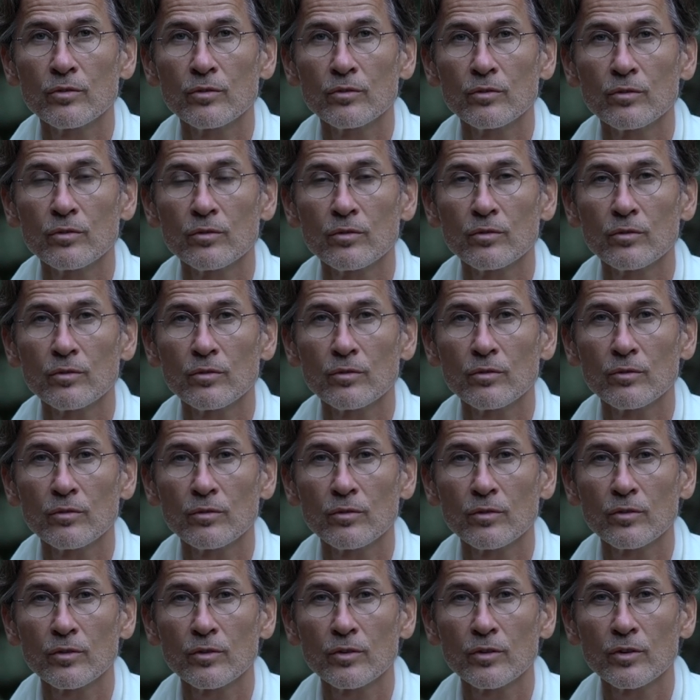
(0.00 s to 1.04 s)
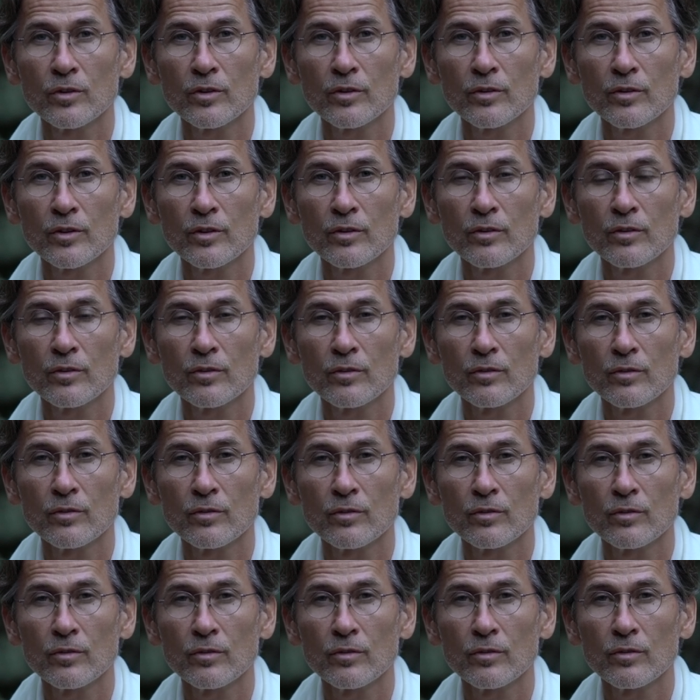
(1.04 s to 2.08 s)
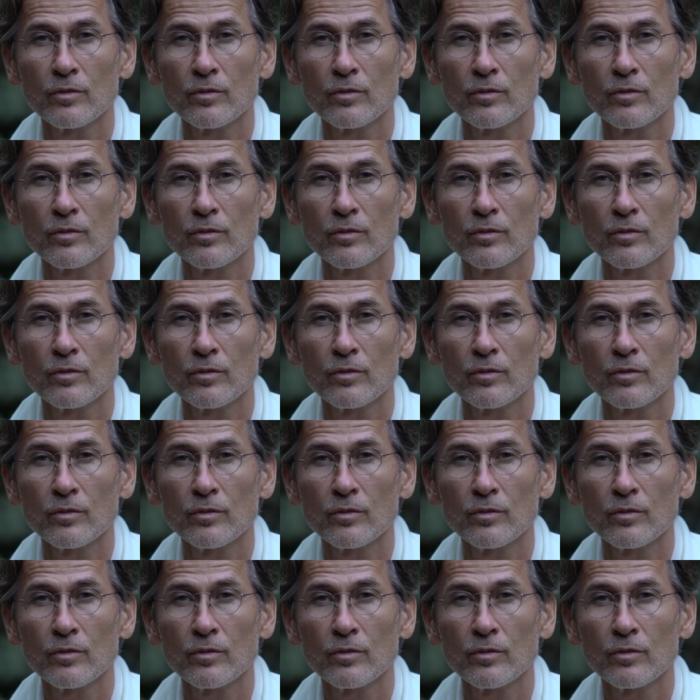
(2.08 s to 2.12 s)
No one is speaking in this clip.